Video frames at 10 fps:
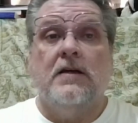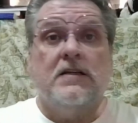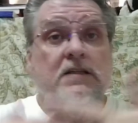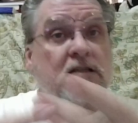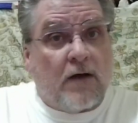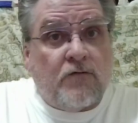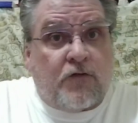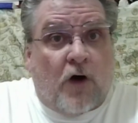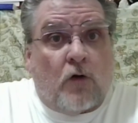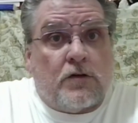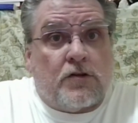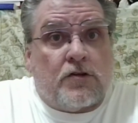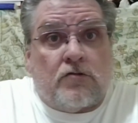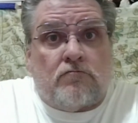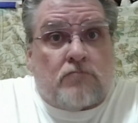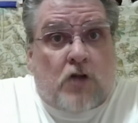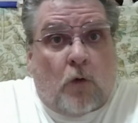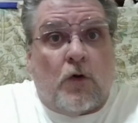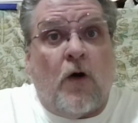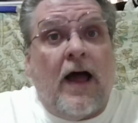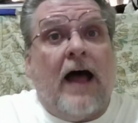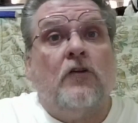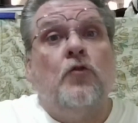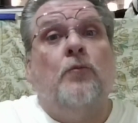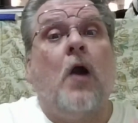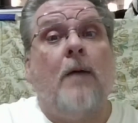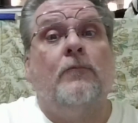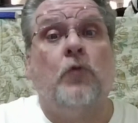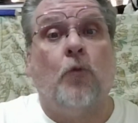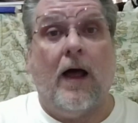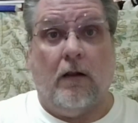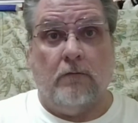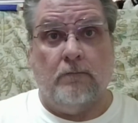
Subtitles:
Some folks don't know how to prompt well,